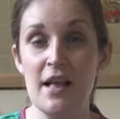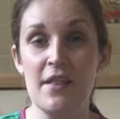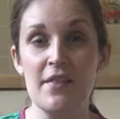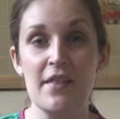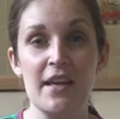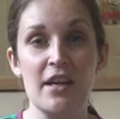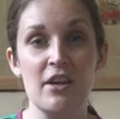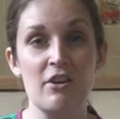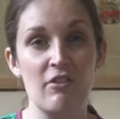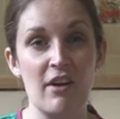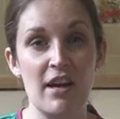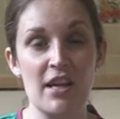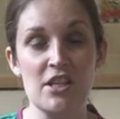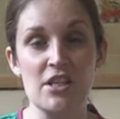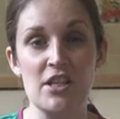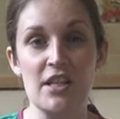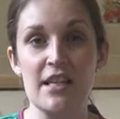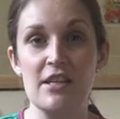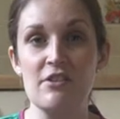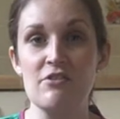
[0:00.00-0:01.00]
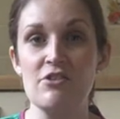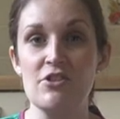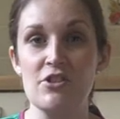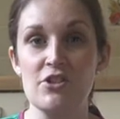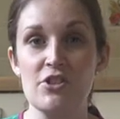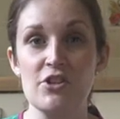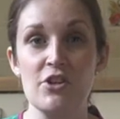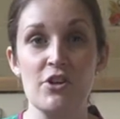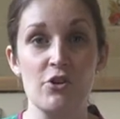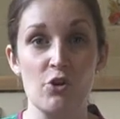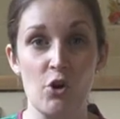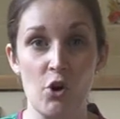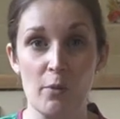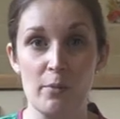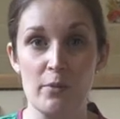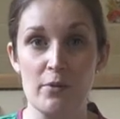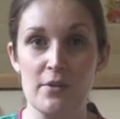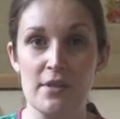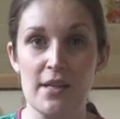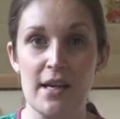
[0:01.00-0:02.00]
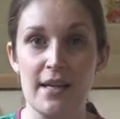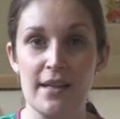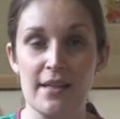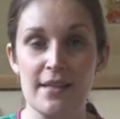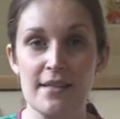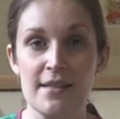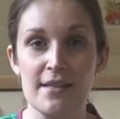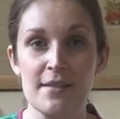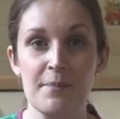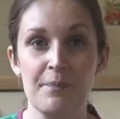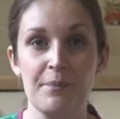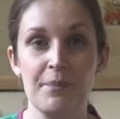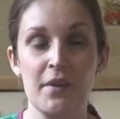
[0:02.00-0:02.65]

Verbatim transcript: then gradually introduce their normal diet.